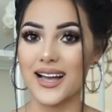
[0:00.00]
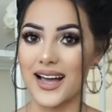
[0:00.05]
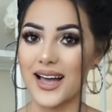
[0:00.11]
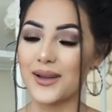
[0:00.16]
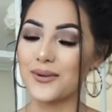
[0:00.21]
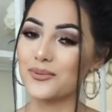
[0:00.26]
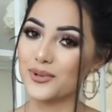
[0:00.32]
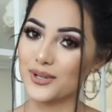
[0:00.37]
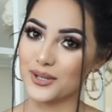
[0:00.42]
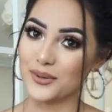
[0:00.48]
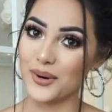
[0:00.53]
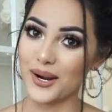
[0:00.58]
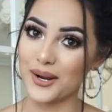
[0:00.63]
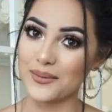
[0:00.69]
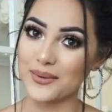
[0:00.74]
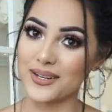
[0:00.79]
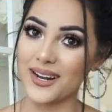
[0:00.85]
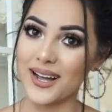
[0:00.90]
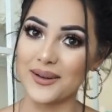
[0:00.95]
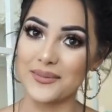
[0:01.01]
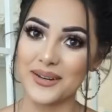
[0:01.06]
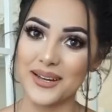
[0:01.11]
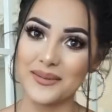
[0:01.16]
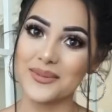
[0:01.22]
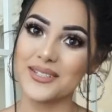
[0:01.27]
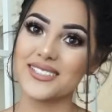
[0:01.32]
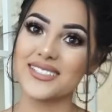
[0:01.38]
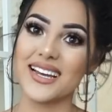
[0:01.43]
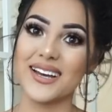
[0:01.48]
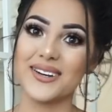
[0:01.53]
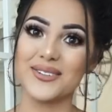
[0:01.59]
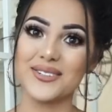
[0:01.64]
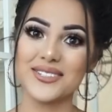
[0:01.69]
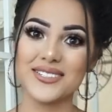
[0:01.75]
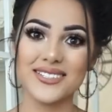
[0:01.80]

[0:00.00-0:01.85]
I really recommend Hot Miami Styles.